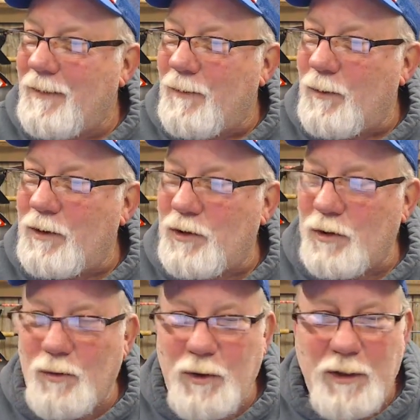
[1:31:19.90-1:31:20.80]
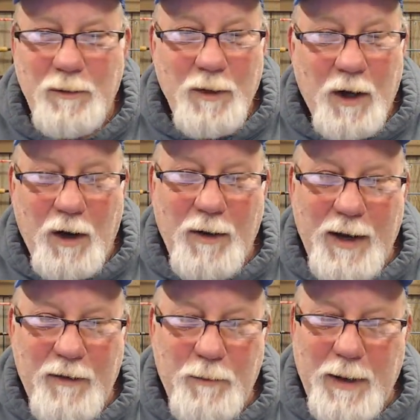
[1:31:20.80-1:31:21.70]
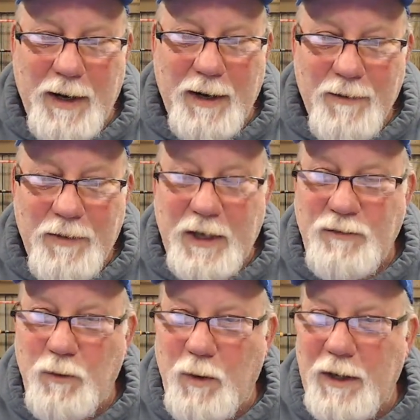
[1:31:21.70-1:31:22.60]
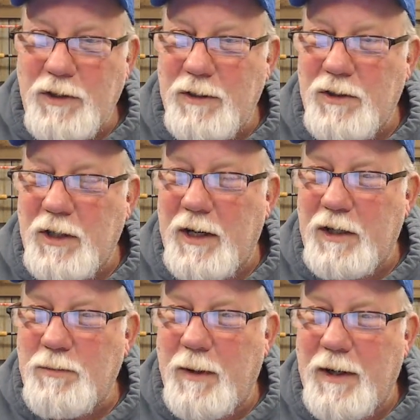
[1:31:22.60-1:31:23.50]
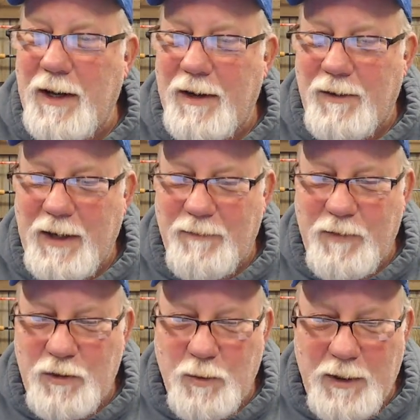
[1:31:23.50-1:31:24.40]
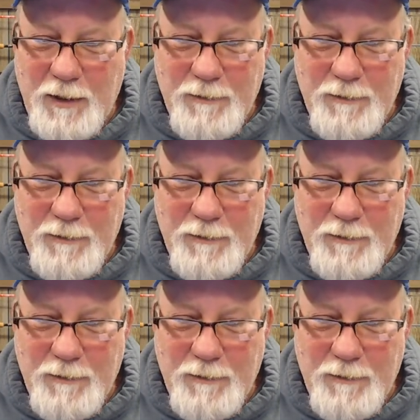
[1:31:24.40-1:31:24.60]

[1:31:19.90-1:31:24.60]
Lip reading: We sure will. All right, everybody. Thanks for watching. See you next Monday night on Catfish Weekly.